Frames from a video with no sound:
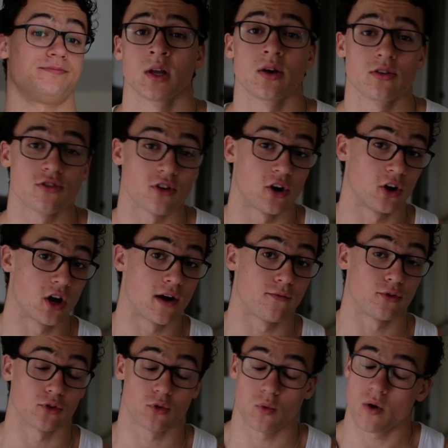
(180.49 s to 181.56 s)
Starting off
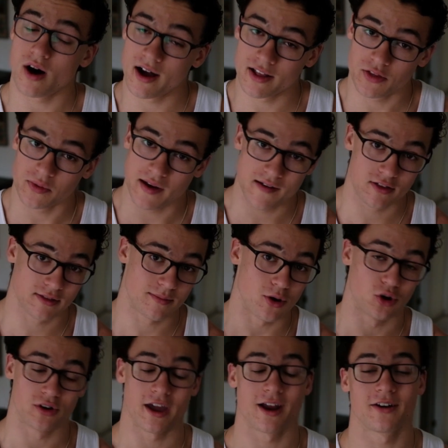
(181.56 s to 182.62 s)
with the quads, we have the
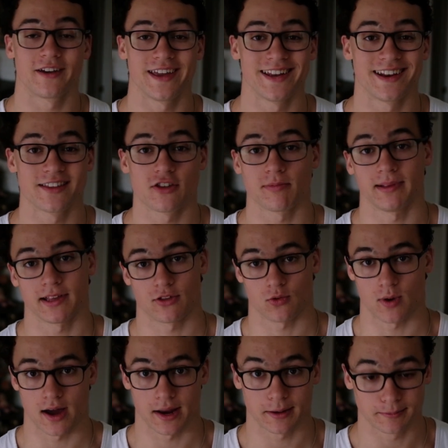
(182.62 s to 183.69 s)
Bulgarian split squat.